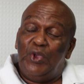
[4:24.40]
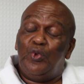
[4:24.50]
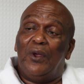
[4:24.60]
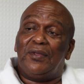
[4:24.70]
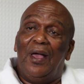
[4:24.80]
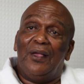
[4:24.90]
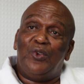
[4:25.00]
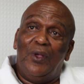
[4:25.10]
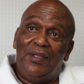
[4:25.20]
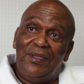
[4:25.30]
which was
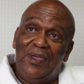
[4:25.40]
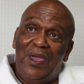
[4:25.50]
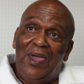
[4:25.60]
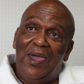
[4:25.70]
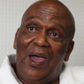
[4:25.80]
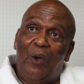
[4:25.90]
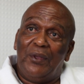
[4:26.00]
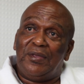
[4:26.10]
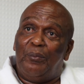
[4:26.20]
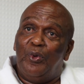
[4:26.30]
actually, I
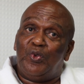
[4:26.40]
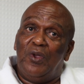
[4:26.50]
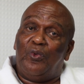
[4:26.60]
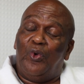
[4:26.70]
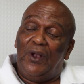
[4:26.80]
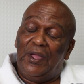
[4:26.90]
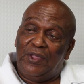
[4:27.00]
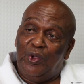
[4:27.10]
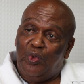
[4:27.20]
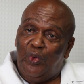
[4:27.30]
was supposed to have
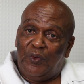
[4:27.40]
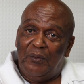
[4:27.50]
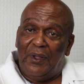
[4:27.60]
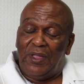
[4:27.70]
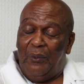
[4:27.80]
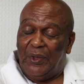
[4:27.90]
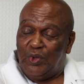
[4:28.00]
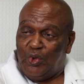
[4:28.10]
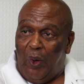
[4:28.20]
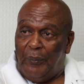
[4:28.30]
collected those things, but I
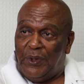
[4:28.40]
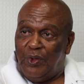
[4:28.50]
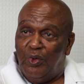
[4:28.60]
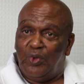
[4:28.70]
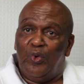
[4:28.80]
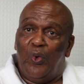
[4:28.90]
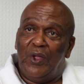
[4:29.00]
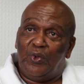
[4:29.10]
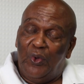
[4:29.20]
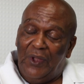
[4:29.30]
was stopped not to
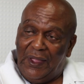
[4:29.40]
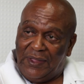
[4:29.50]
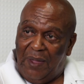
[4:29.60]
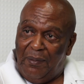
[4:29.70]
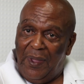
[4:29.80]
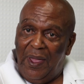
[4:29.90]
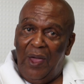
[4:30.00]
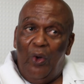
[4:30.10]
go and collect them